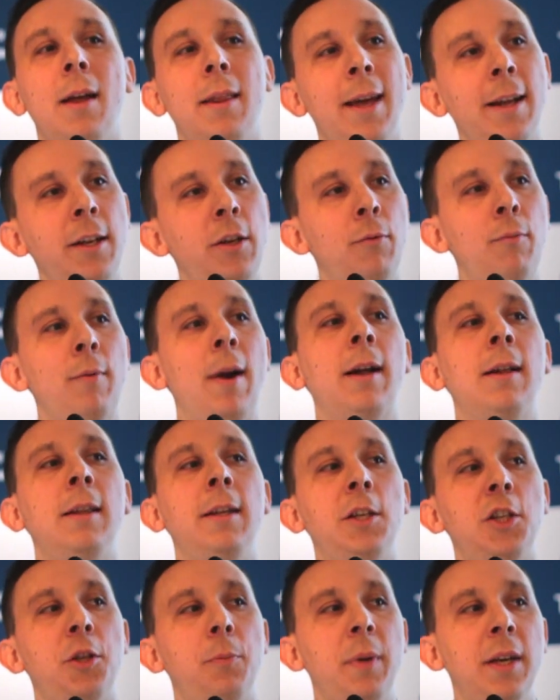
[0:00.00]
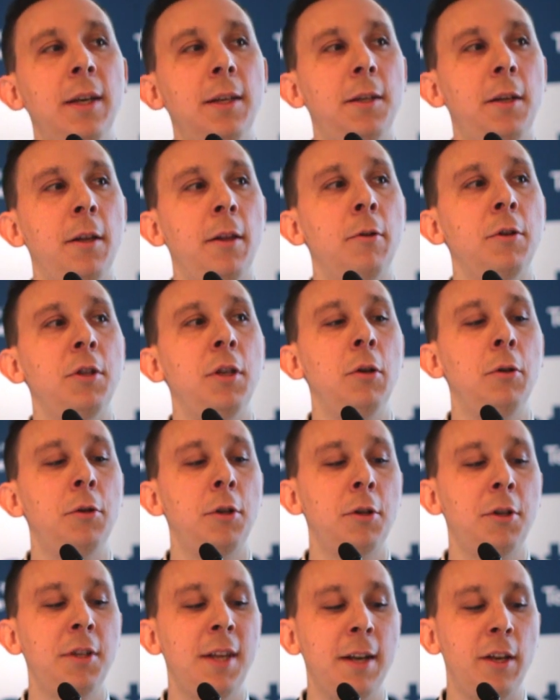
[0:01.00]
That directly speaks to those
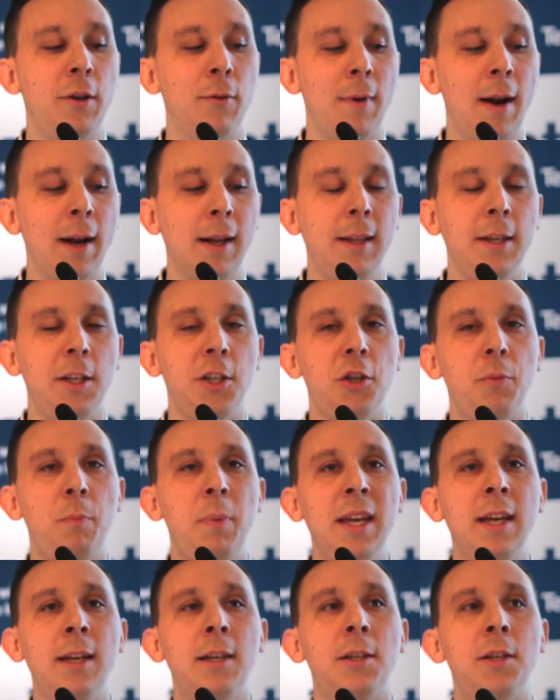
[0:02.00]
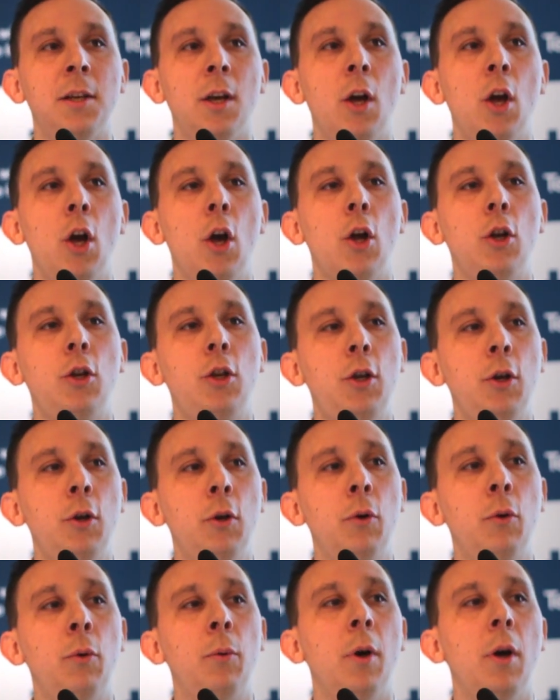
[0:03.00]
users, that directly speaks
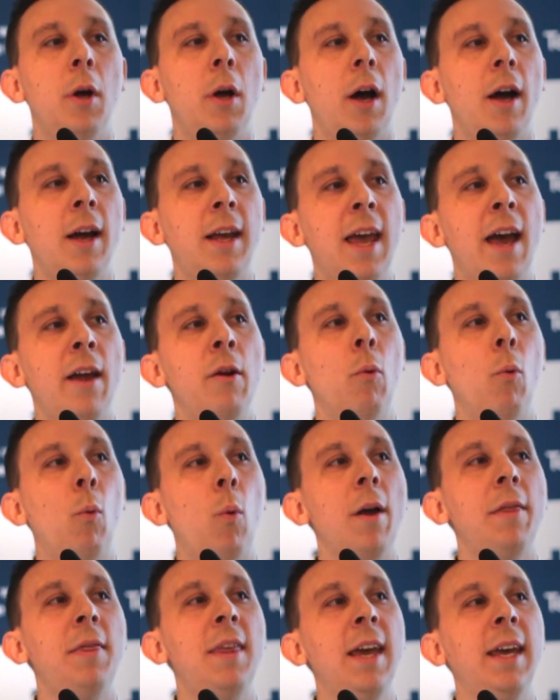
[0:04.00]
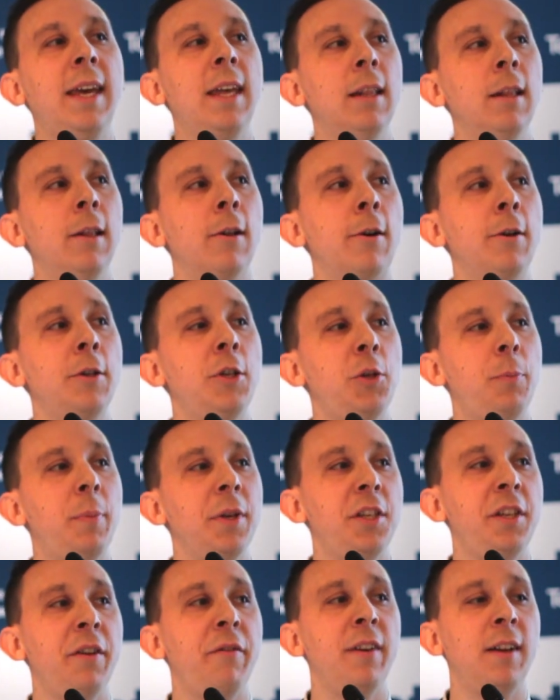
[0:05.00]
to, again, what they can learn
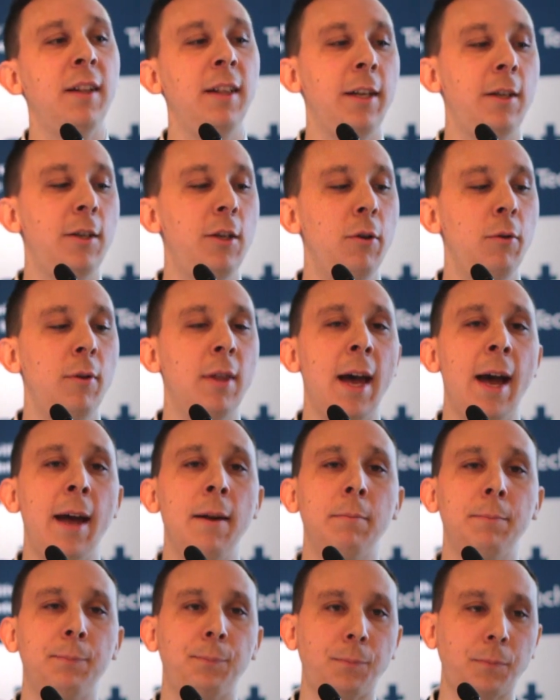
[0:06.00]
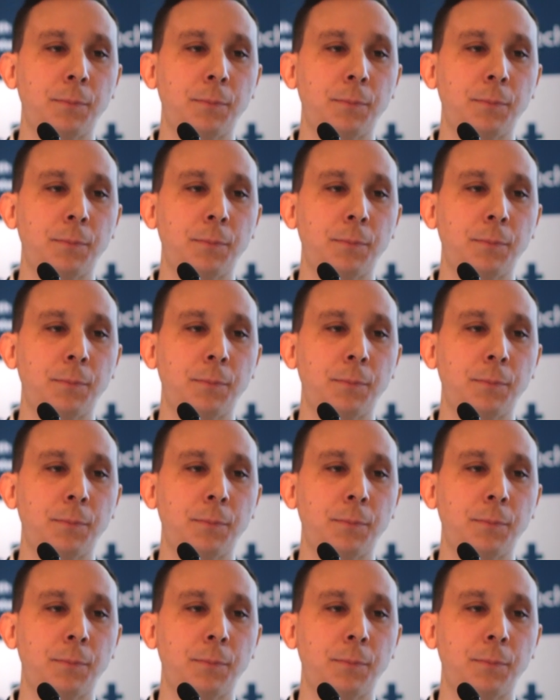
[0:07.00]
specifically to that.